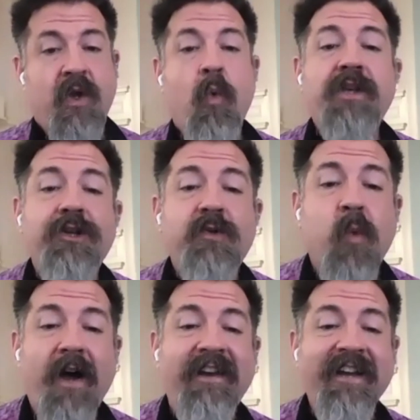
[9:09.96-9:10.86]
Which is
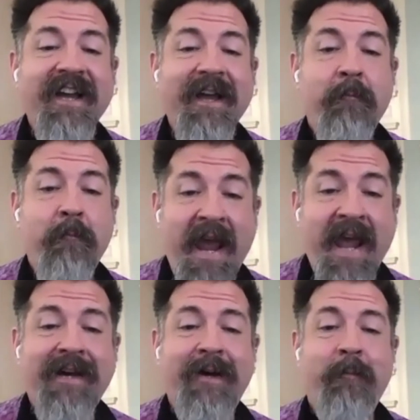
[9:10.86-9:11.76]
what
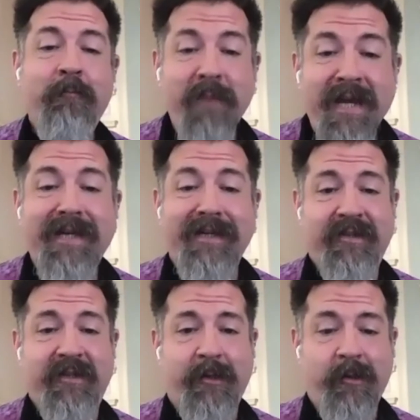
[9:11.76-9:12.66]
manna
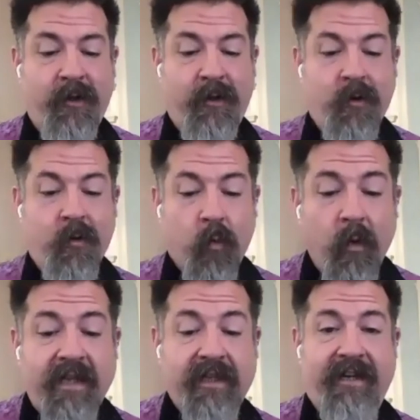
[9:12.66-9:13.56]
means,
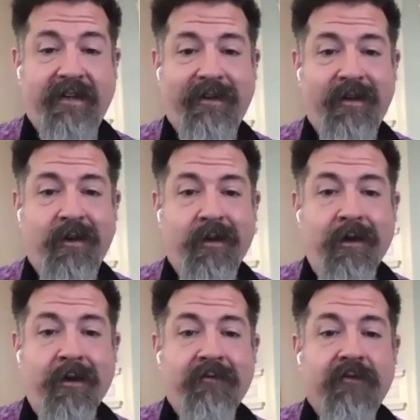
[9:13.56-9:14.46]
really.
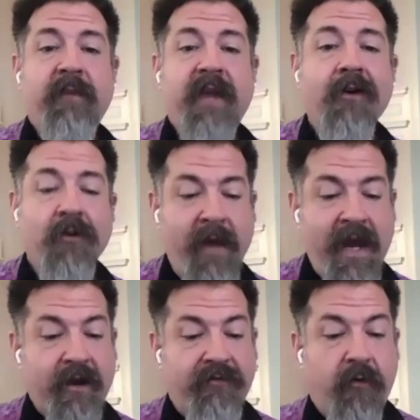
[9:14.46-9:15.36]
From the
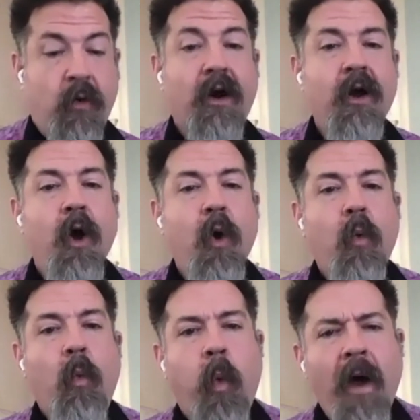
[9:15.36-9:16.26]
Aramaic for
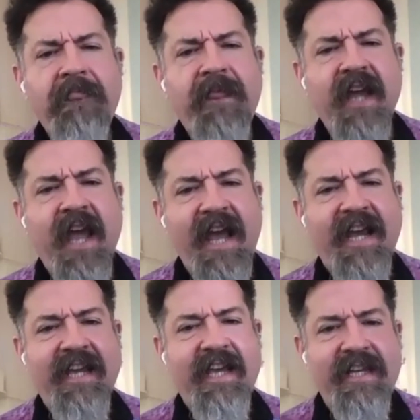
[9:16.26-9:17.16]
what the
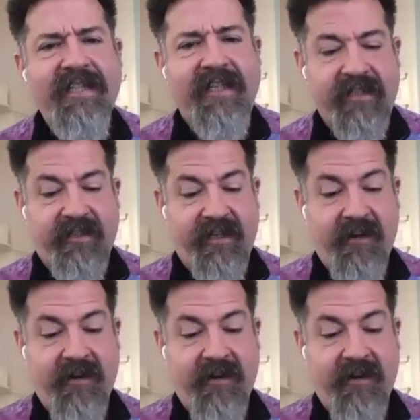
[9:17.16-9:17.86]
heck is it?